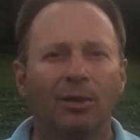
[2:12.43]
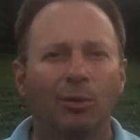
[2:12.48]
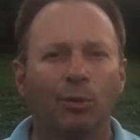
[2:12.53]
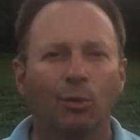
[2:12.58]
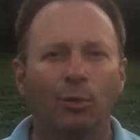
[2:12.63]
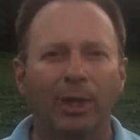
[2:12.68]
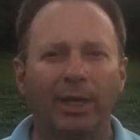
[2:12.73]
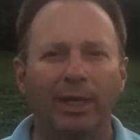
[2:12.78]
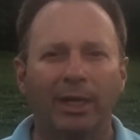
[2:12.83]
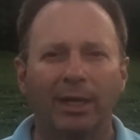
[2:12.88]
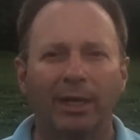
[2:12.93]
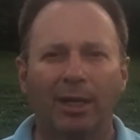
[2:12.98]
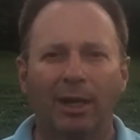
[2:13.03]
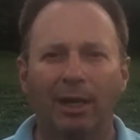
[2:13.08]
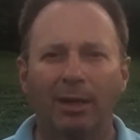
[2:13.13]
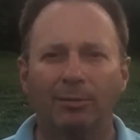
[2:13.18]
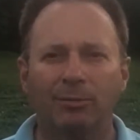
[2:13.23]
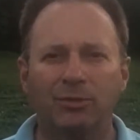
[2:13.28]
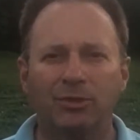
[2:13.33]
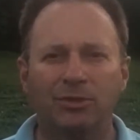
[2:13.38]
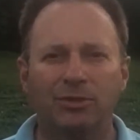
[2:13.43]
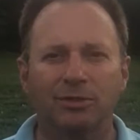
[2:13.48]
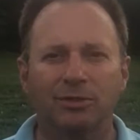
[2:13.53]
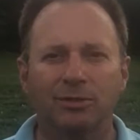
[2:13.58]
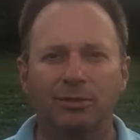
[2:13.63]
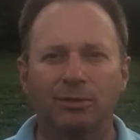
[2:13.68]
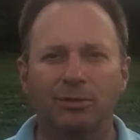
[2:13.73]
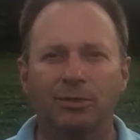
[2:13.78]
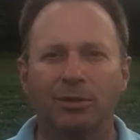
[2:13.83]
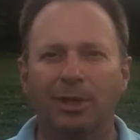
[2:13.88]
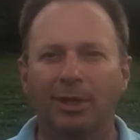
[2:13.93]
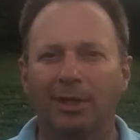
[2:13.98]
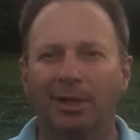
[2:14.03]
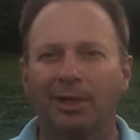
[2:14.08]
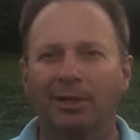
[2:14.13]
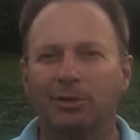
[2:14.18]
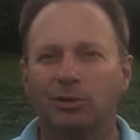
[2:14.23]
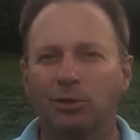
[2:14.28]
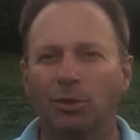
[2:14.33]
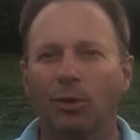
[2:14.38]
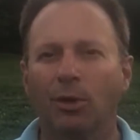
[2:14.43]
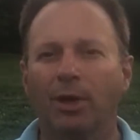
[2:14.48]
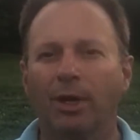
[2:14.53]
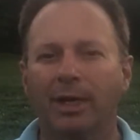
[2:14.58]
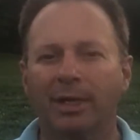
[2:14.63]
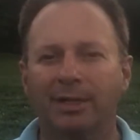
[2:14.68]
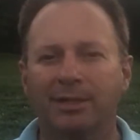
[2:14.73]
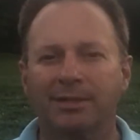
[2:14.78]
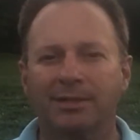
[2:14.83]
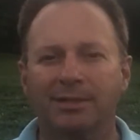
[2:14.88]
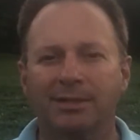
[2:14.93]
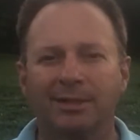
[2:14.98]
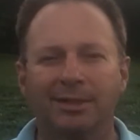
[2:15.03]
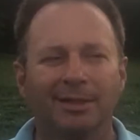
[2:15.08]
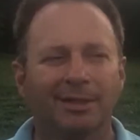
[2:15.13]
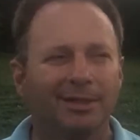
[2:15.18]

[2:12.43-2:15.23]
when it comes to a choice,